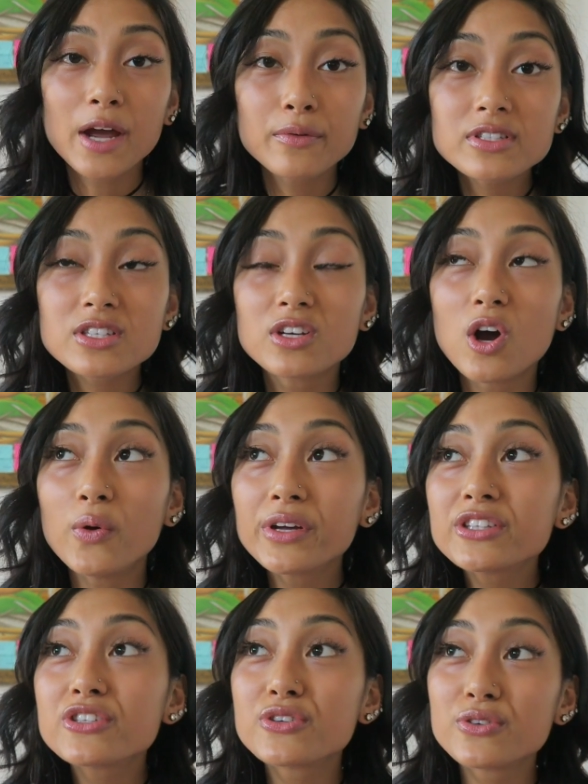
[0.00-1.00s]
I was
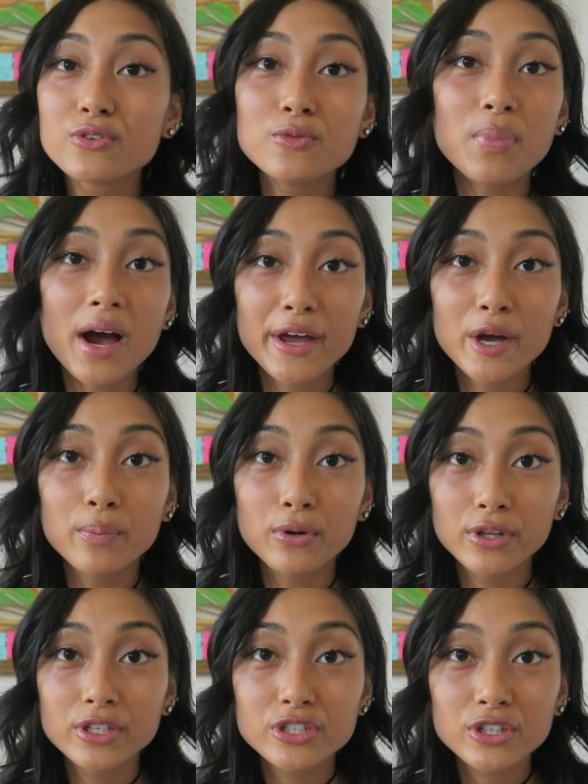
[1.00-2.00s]
going to buy a
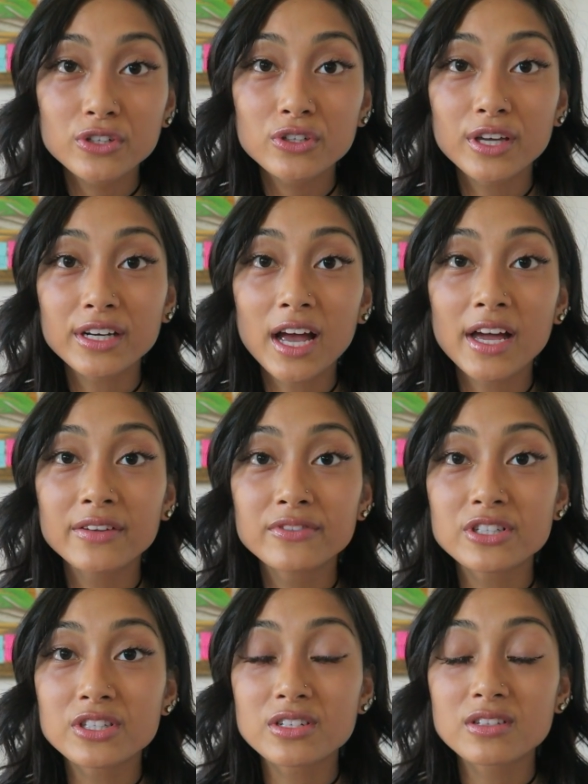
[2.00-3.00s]
bullet journal and kind of
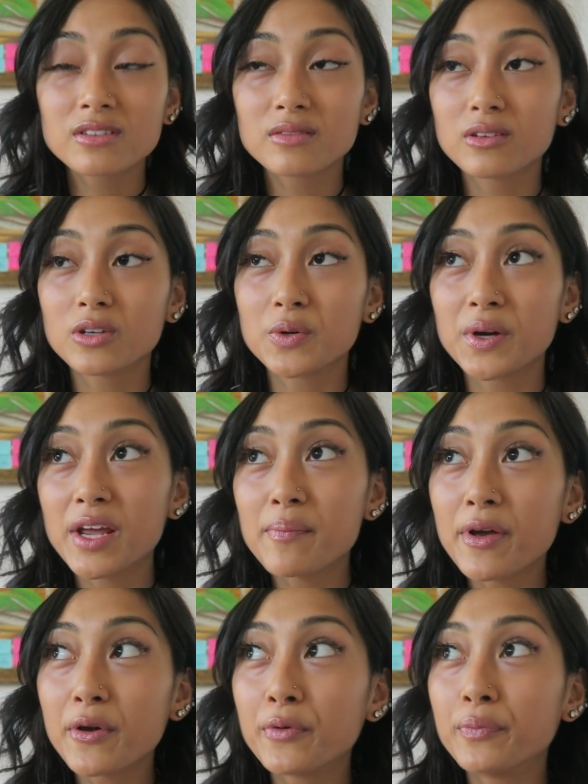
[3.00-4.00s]
just create
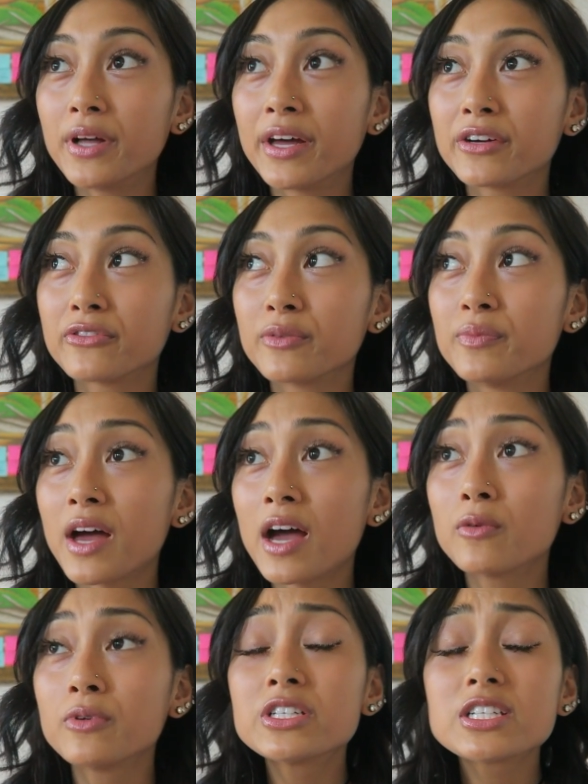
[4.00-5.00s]
my own planner from
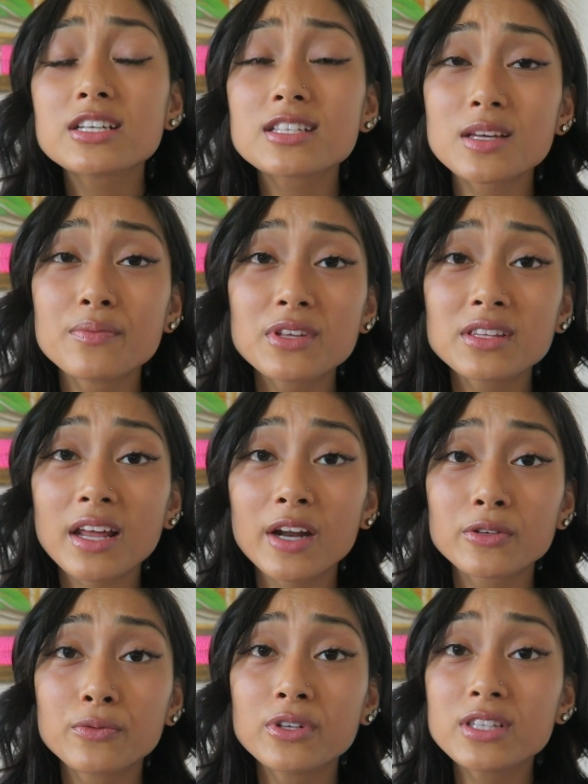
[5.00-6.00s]
that, which is something that
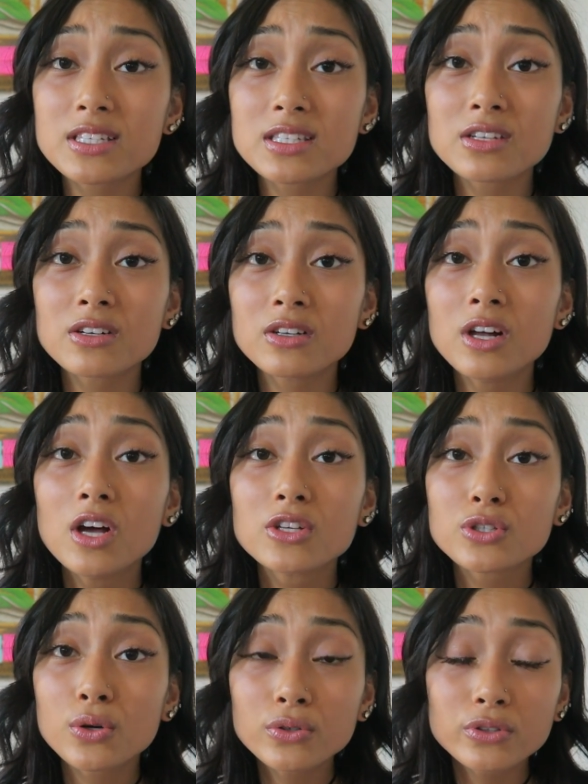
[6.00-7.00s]
I would still
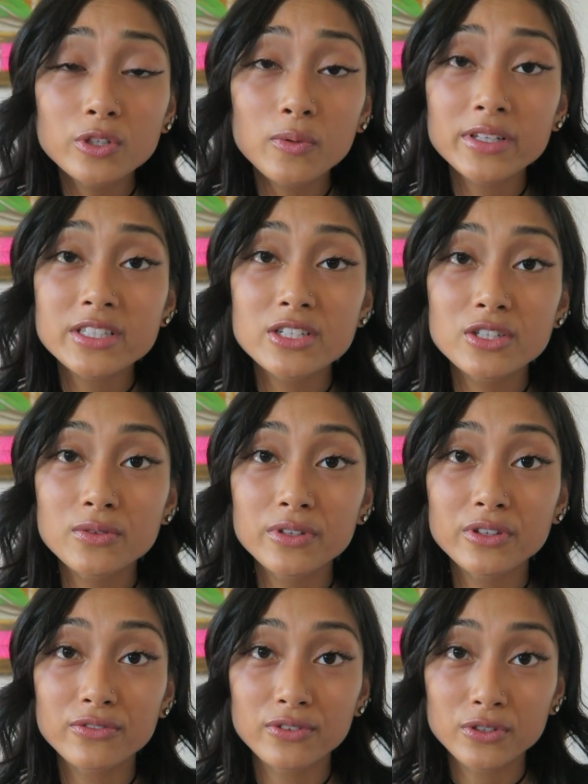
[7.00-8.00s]
totally want to do
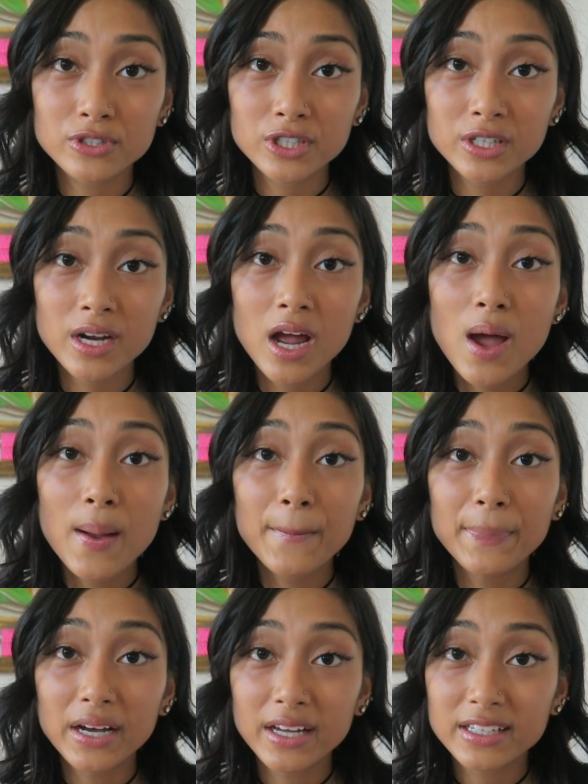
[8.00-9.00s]
in the future,
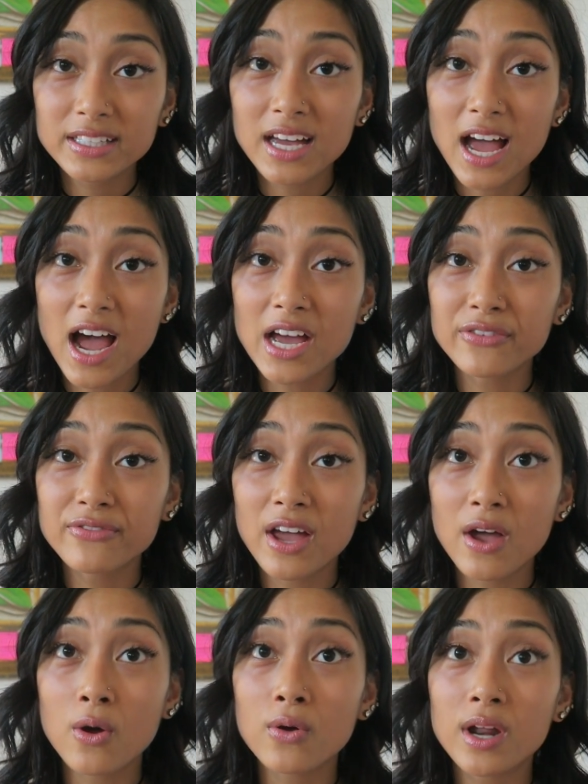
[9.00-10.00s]
but I
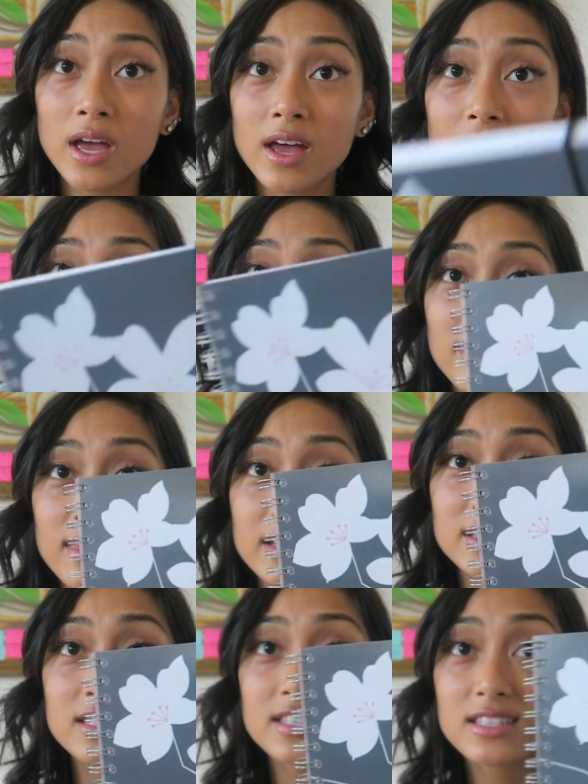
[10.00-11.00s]
found
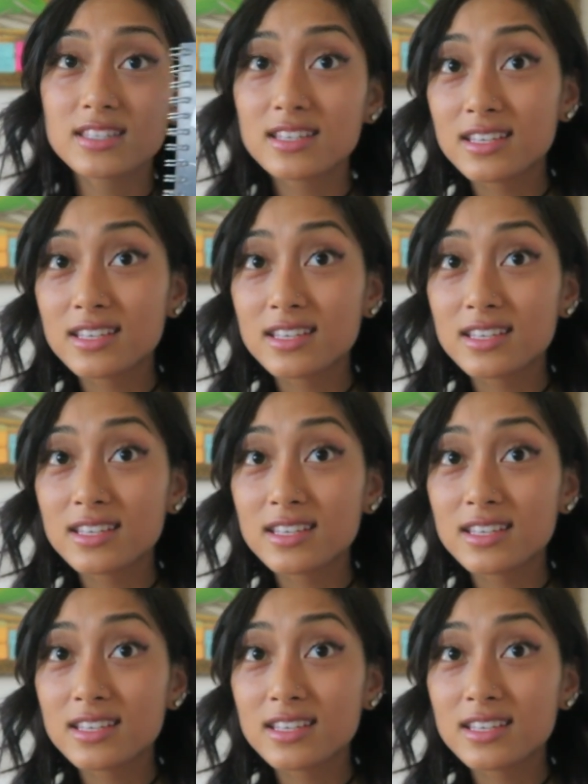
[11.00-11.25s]
this.